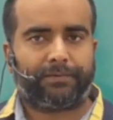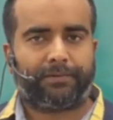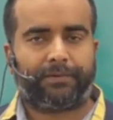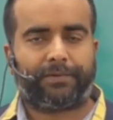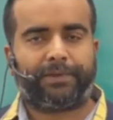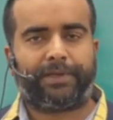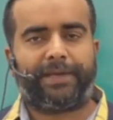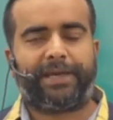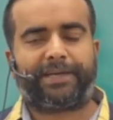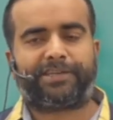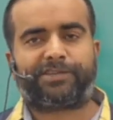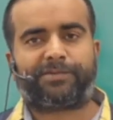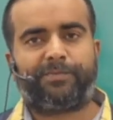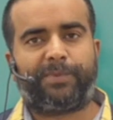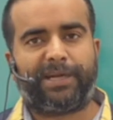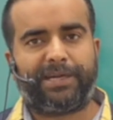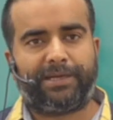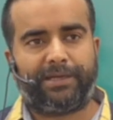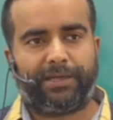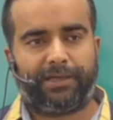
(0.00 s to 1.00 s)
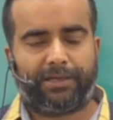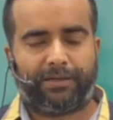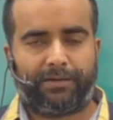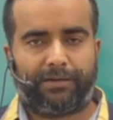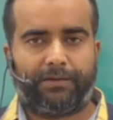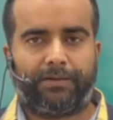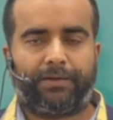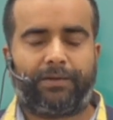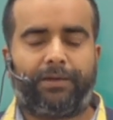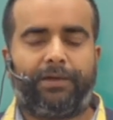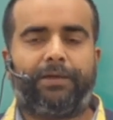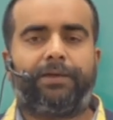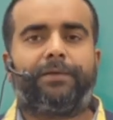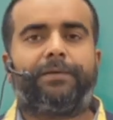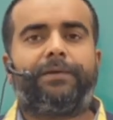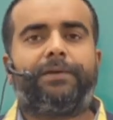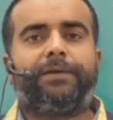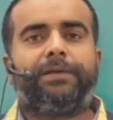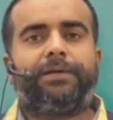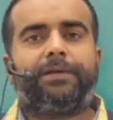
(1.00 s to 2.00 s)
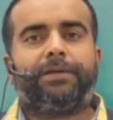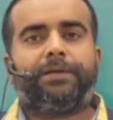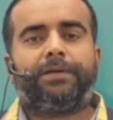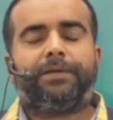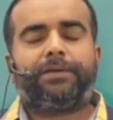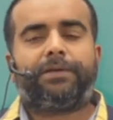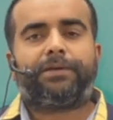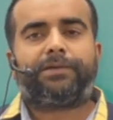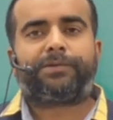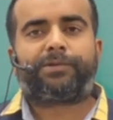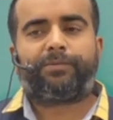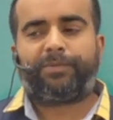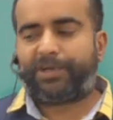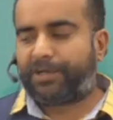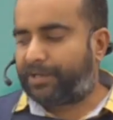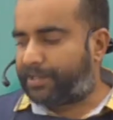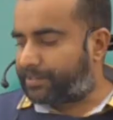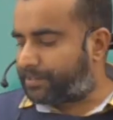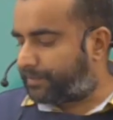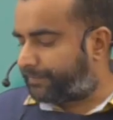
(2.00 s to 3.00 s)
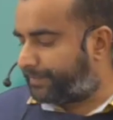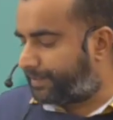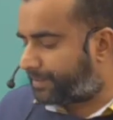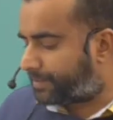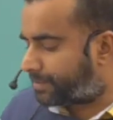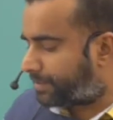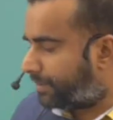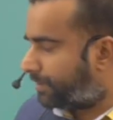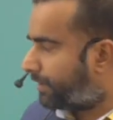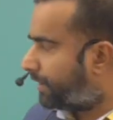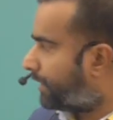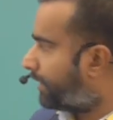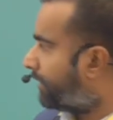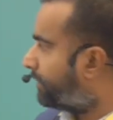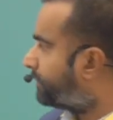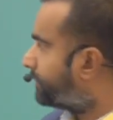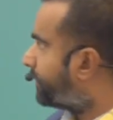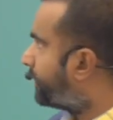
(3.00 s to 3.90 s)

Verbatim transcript: on the next Monday, okay? So because of this thing I have to